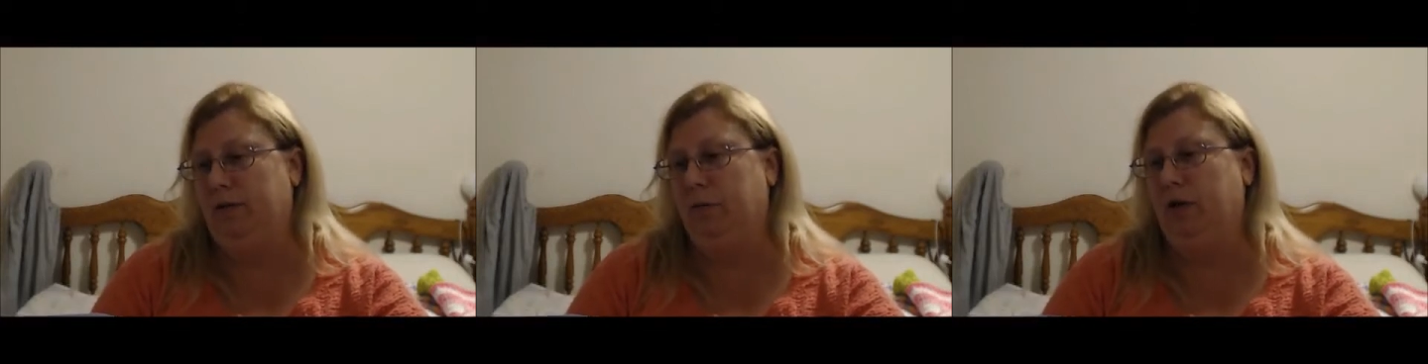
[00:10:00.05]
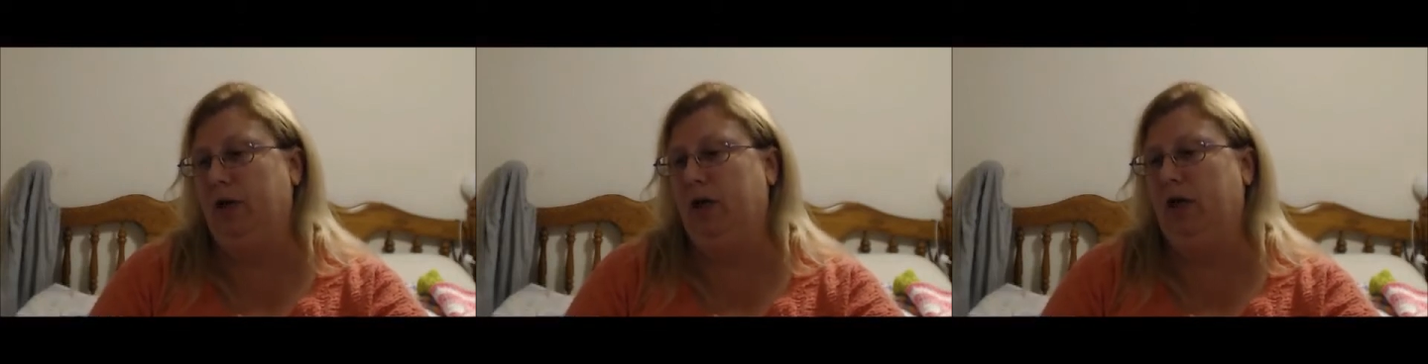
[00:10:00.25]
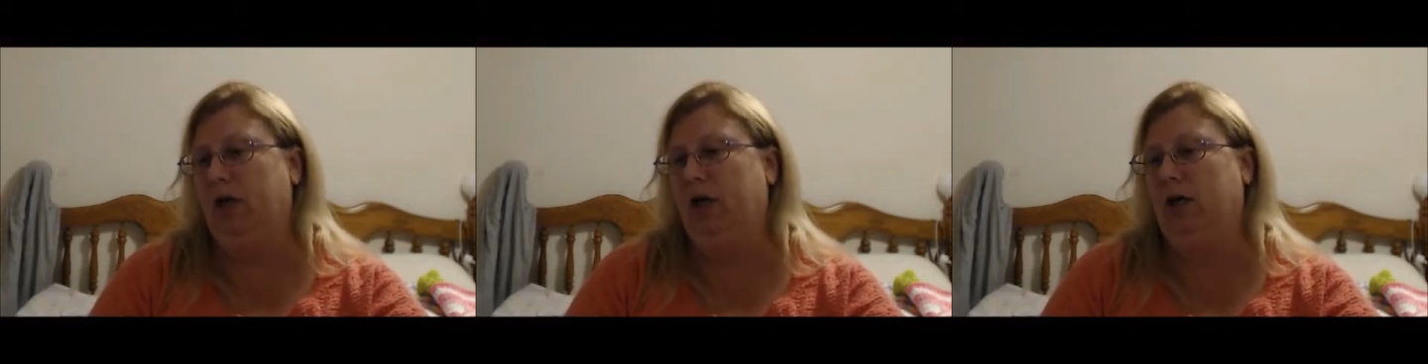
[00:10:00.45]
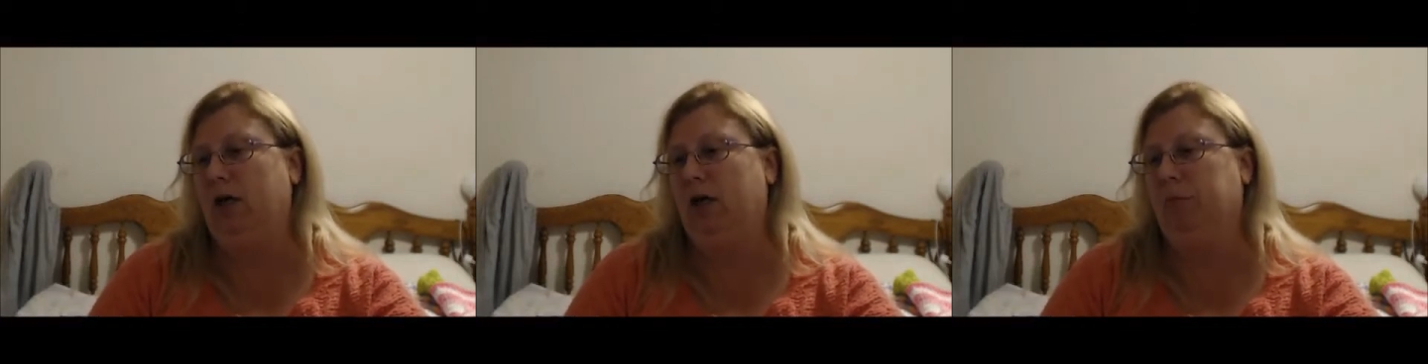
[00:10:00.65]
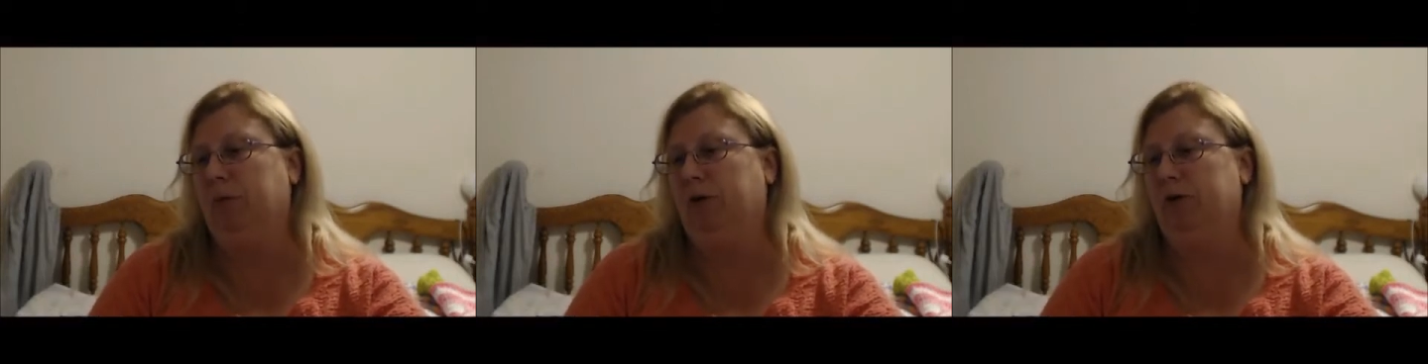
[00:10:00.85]
by
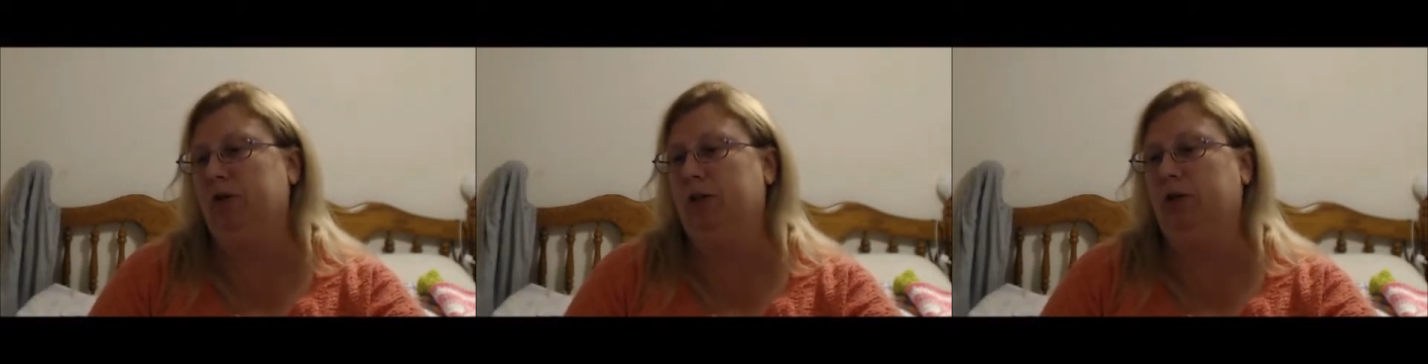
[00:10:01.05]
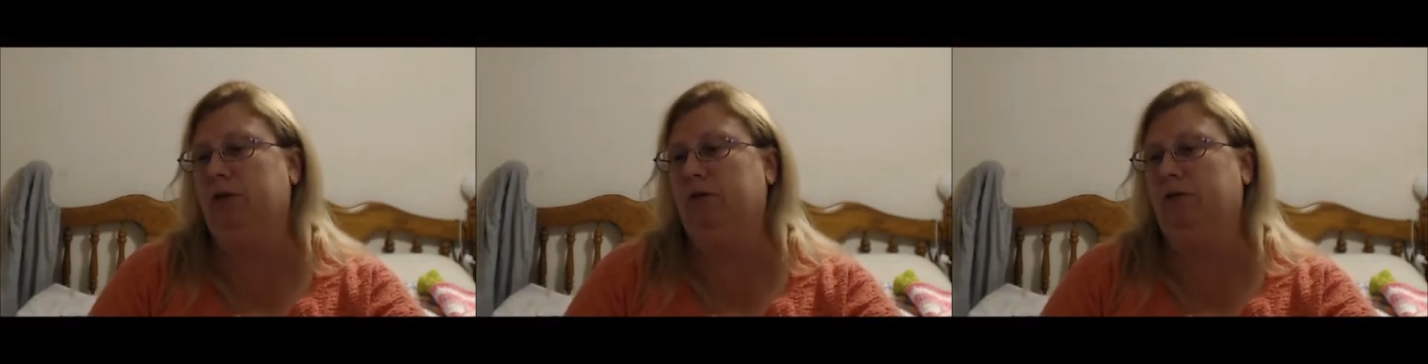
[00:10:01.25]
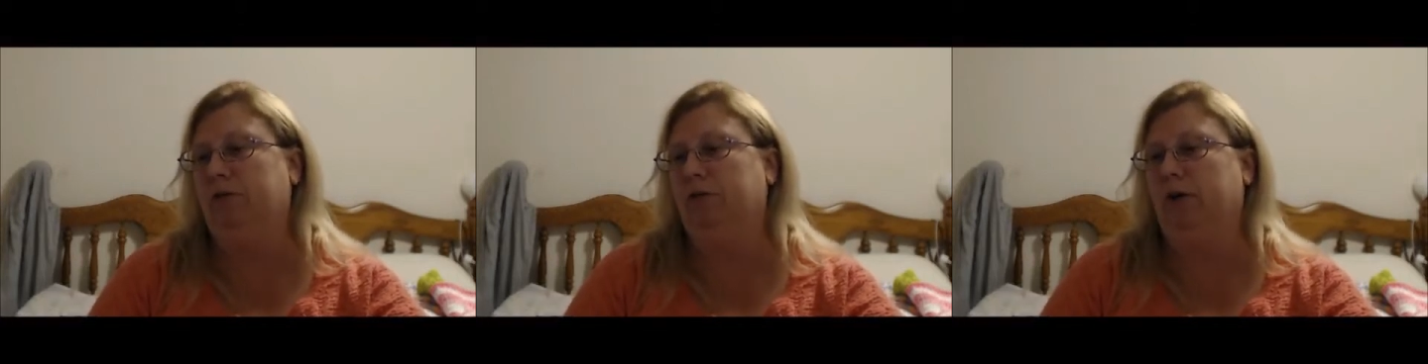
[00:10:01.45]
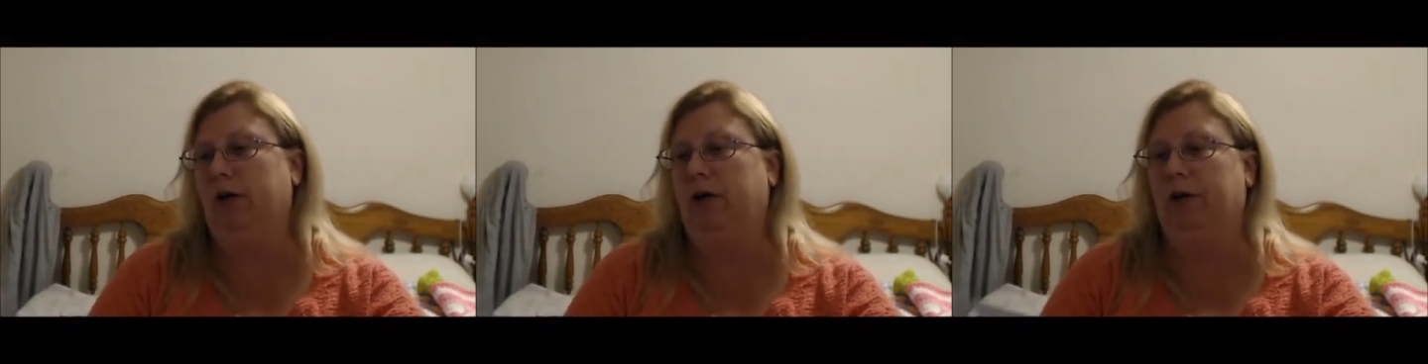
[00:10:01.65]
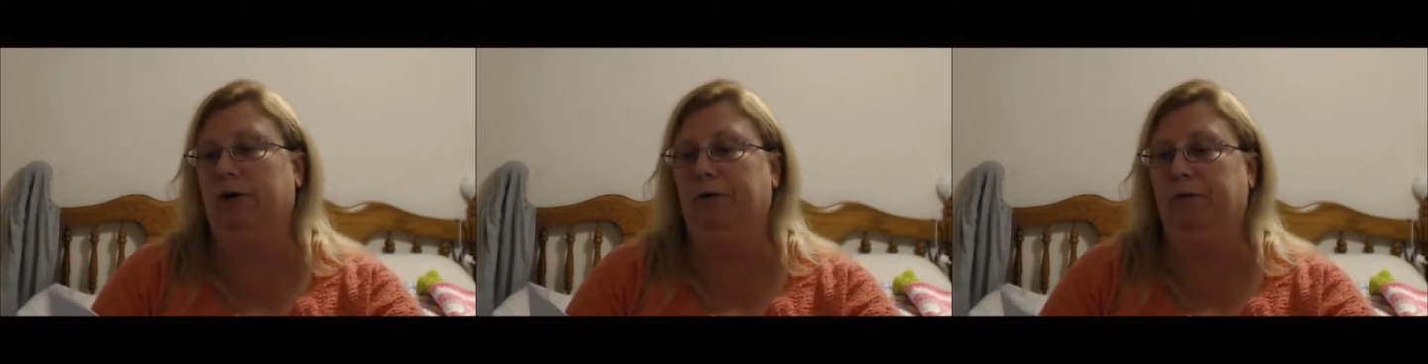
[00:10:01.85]
Bridget
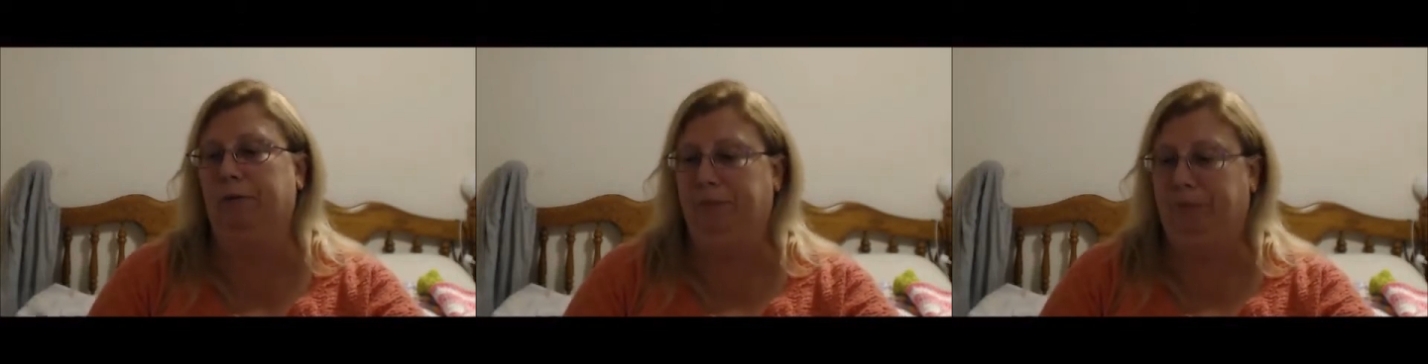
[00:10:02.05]
Fryer.